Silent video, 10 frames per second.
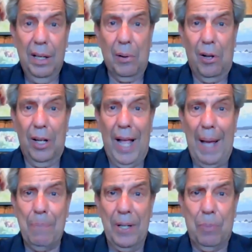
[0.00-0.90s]
It all
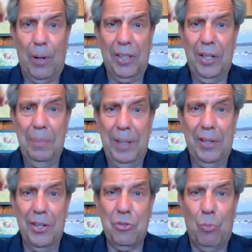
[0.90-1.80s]
happened partly
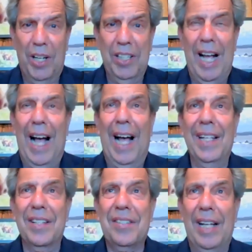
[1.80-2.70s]
because one
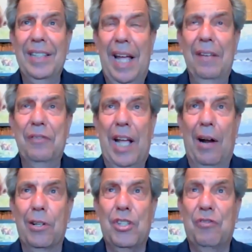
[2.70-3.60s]
guy, this guy, Dave
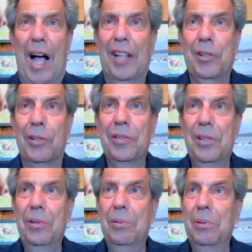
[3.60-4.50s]
Garrett's
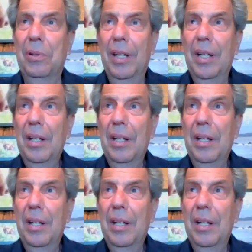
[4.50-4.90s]
father, knew